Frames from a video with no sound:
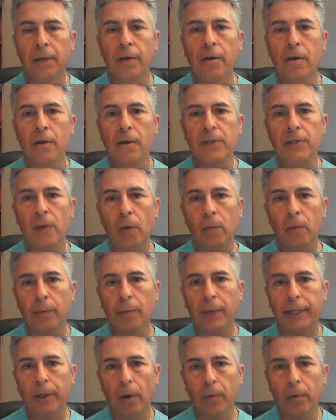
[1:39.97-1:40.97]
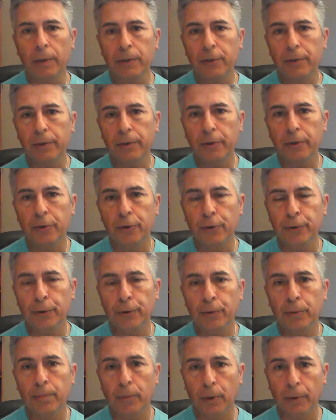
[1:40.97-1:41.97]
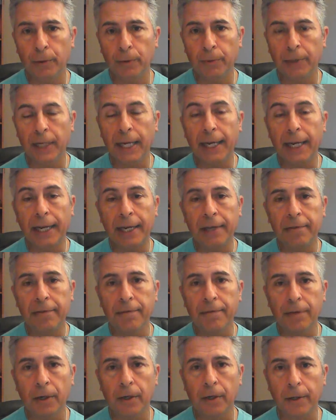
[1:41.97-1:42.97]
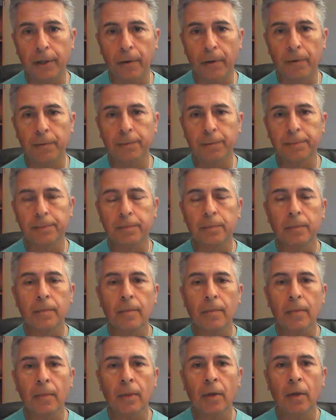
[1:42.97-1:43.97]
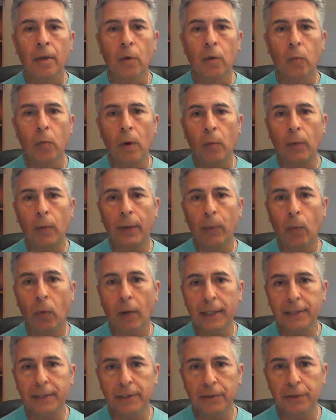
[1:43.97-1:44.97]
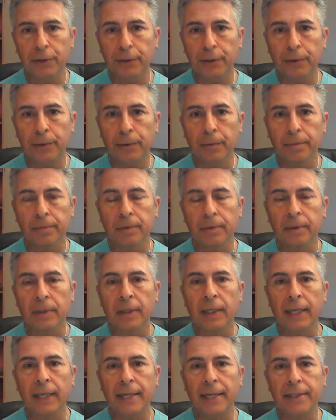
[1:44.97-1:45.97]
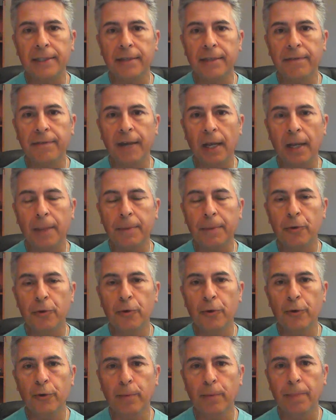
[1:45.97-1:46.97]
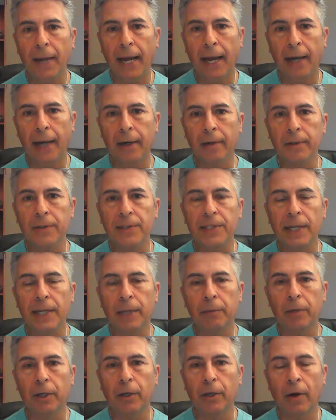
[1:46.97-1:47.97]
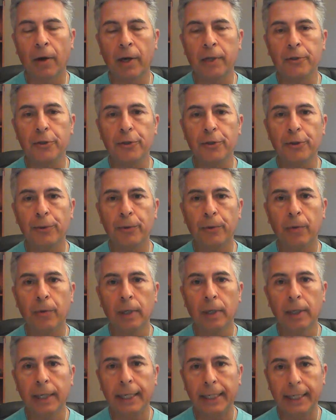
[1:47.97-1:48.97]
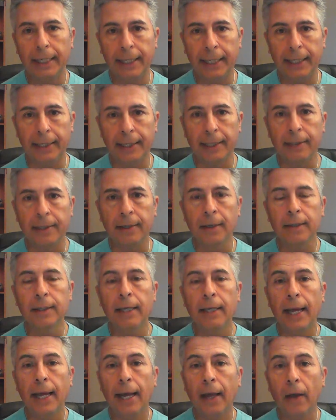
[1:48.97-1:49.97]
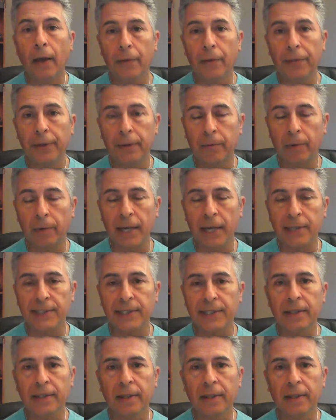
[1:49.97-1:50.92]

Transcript: So when we go into a new moon in Virgo, what we want to do is develop new patterns in regard to eating, health and rest,